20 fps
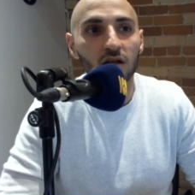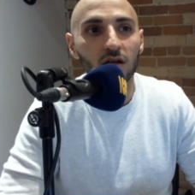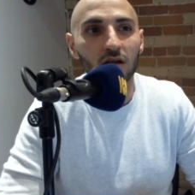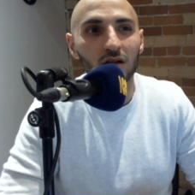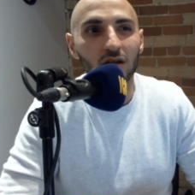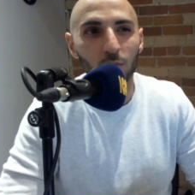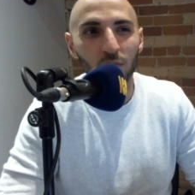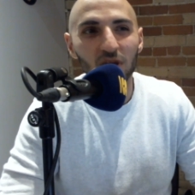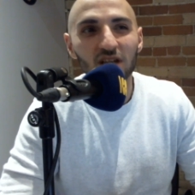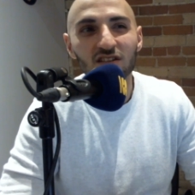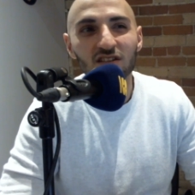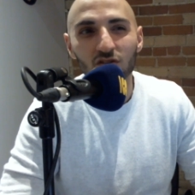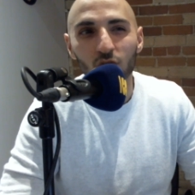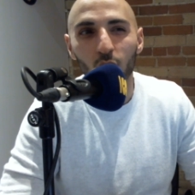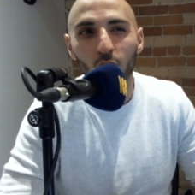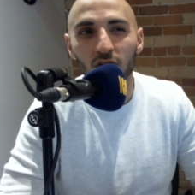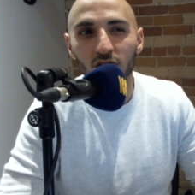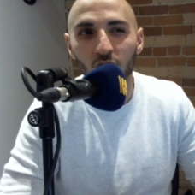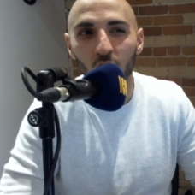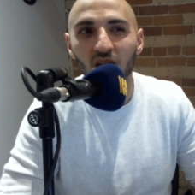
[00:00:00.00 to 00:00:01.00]
The big
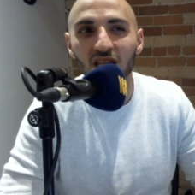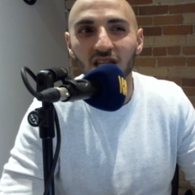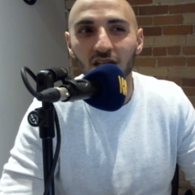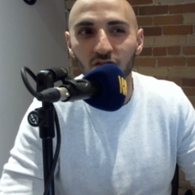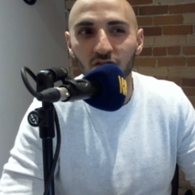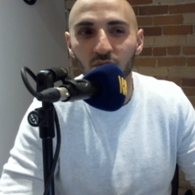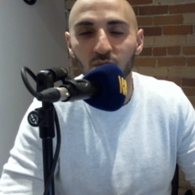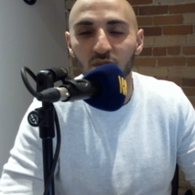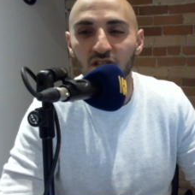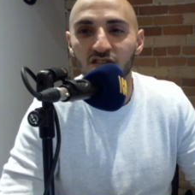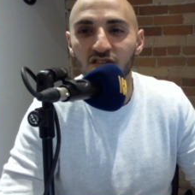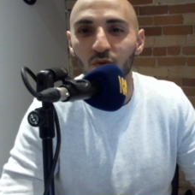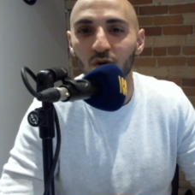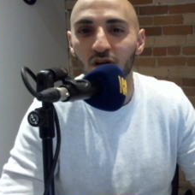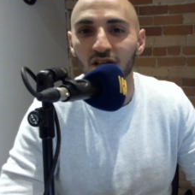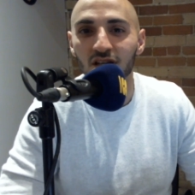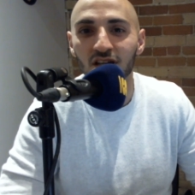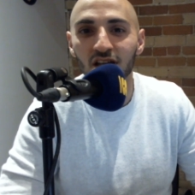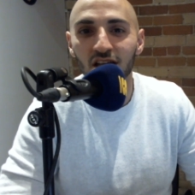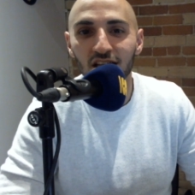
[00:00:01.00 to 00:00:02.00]
story, though, I think from this
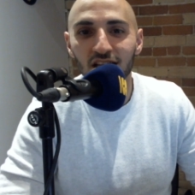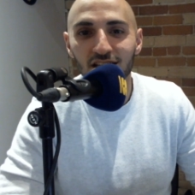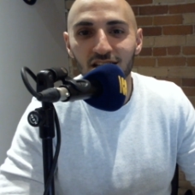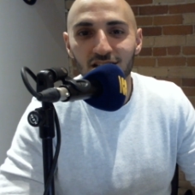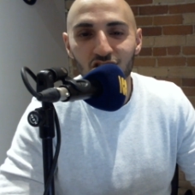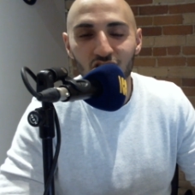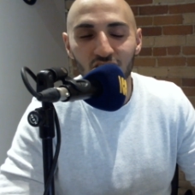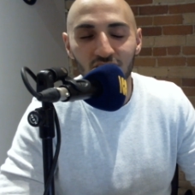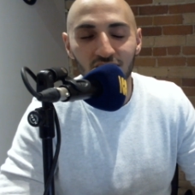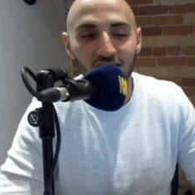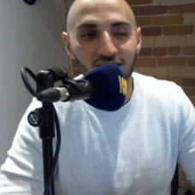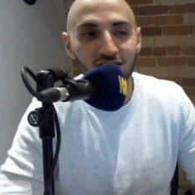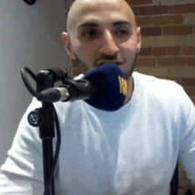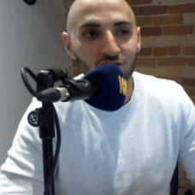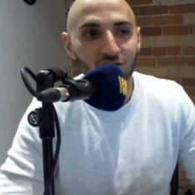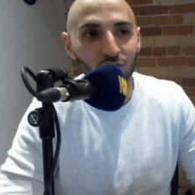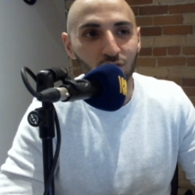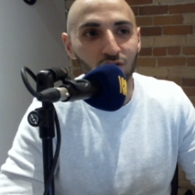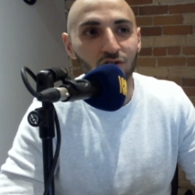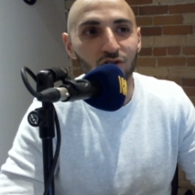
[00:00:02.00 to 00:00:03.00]
one, Cengiz
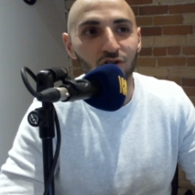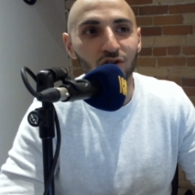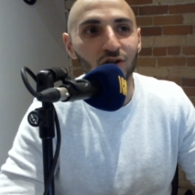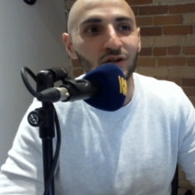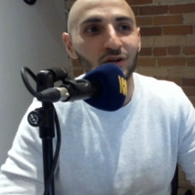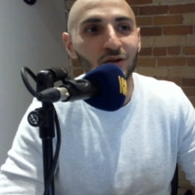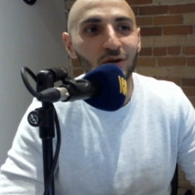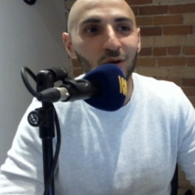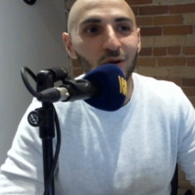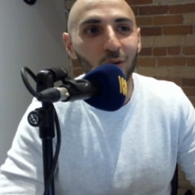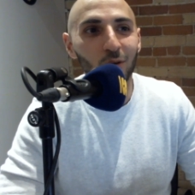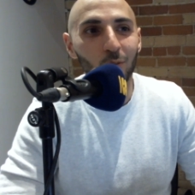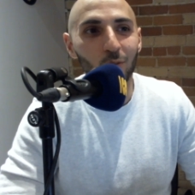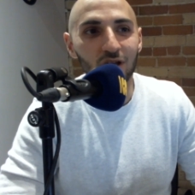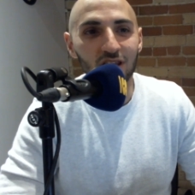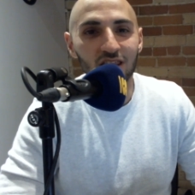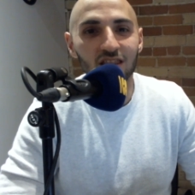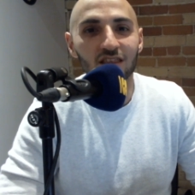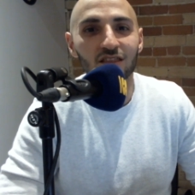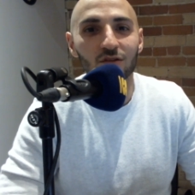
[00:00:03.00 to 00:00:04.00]
Under
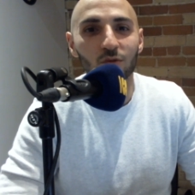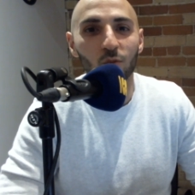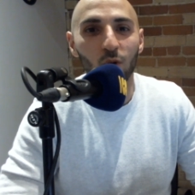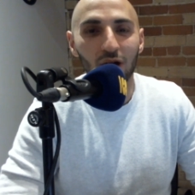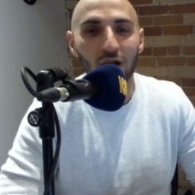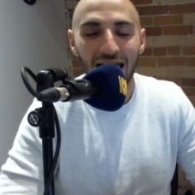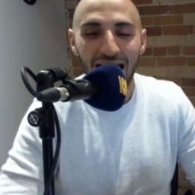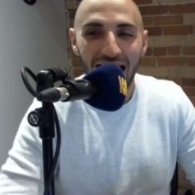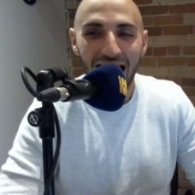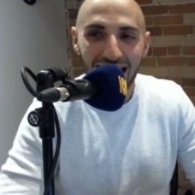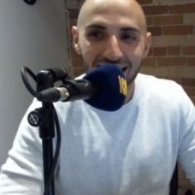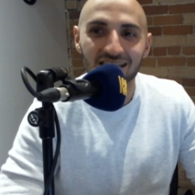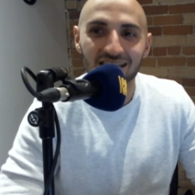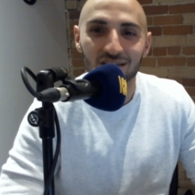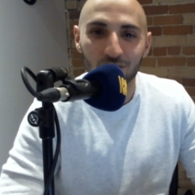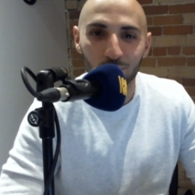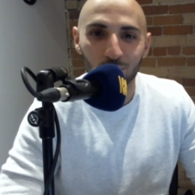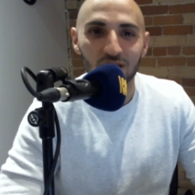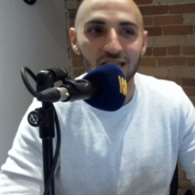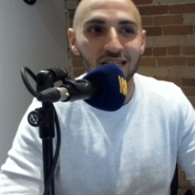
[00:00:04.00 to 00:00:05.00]
with what has
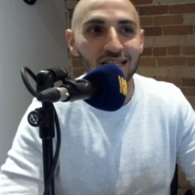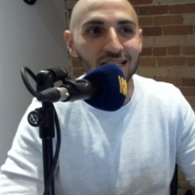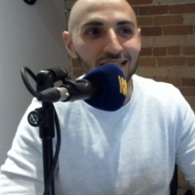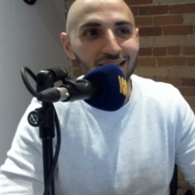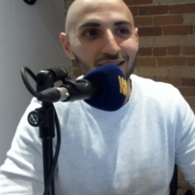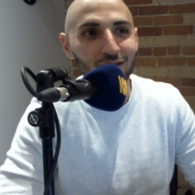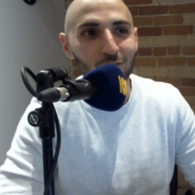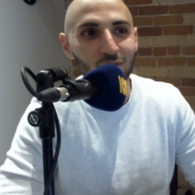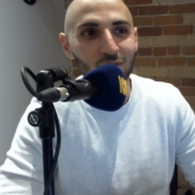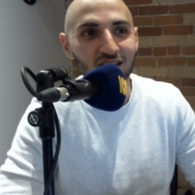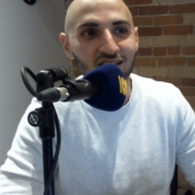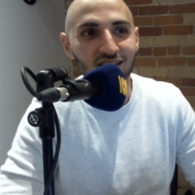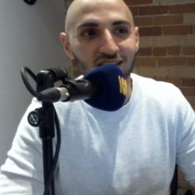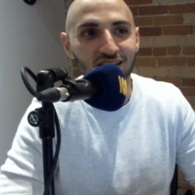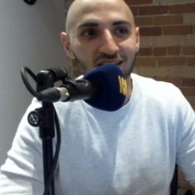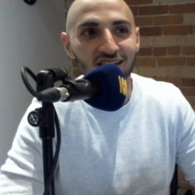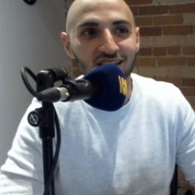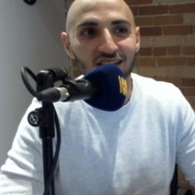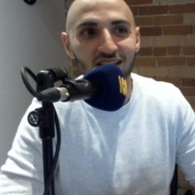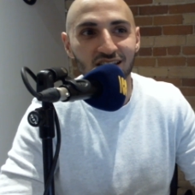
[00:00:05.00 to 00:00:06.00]
to be the miss of the
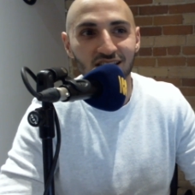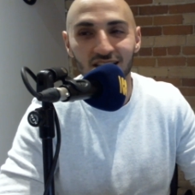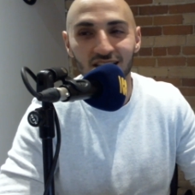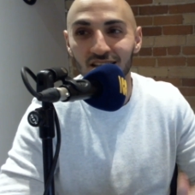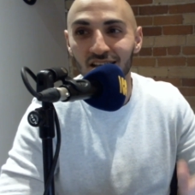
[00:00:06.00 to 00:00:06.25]
season.